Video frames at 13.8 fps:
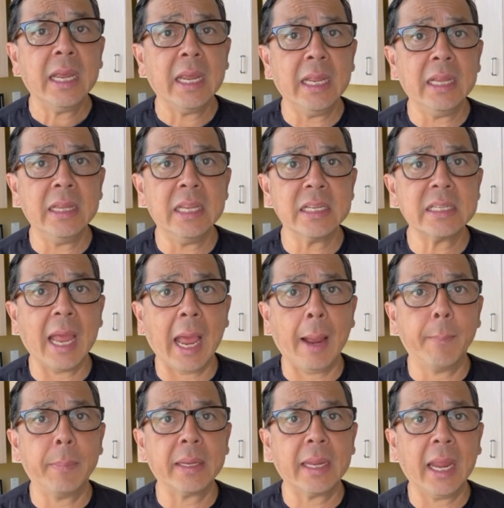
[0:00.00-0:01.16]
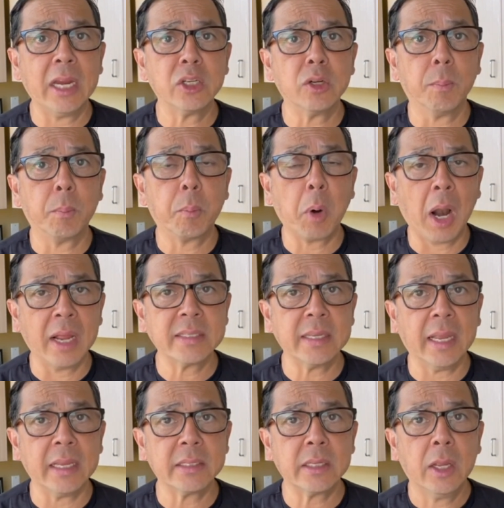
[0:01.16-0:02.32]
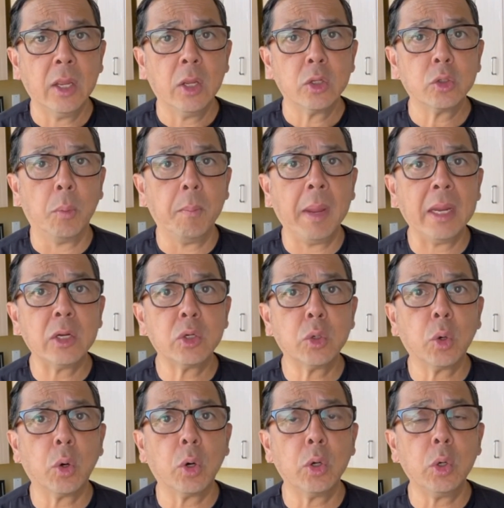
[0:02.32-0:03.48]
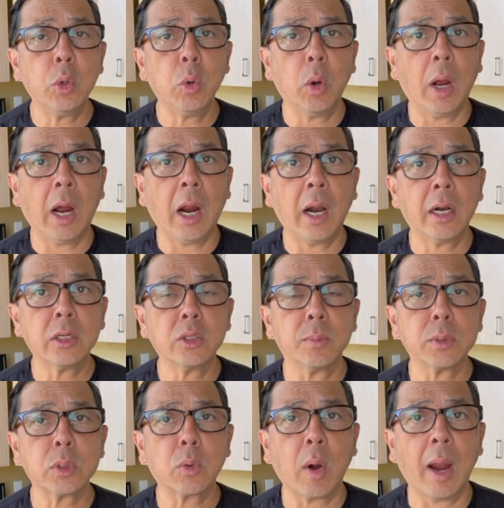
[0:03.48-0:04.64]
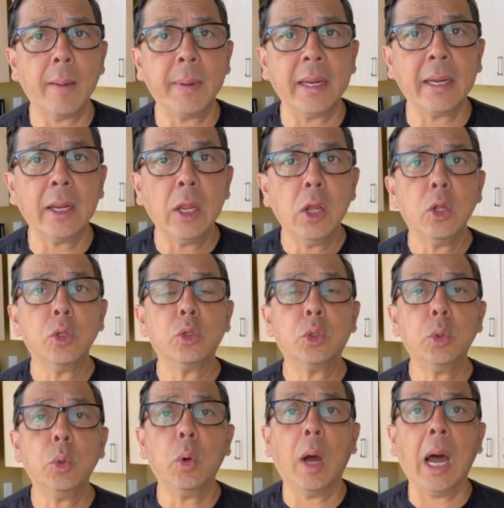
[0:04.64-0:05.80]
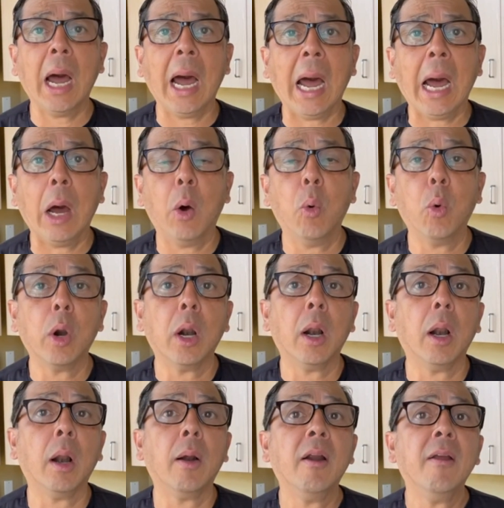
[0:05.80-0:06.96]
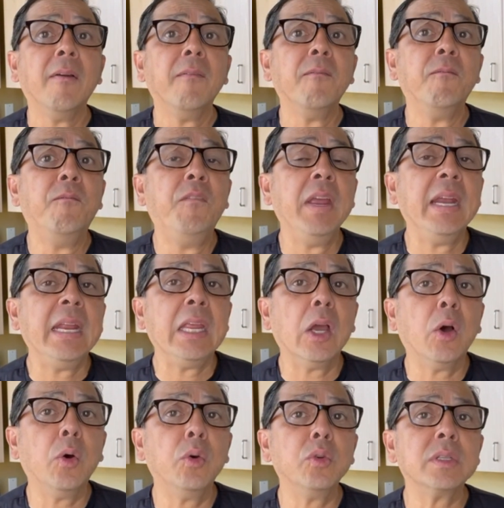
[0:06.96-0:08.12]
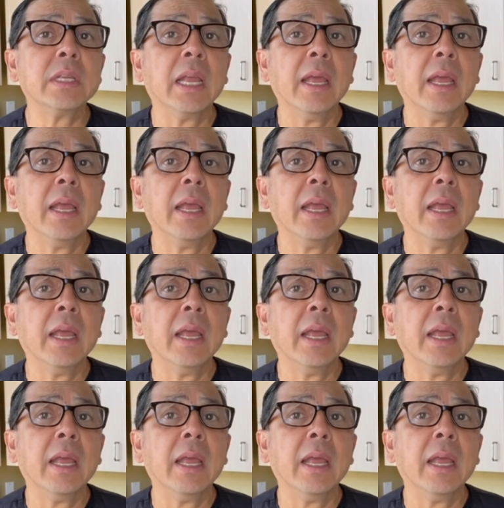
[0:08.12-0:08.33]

in this application process. So make sure you are subscribing to our videos.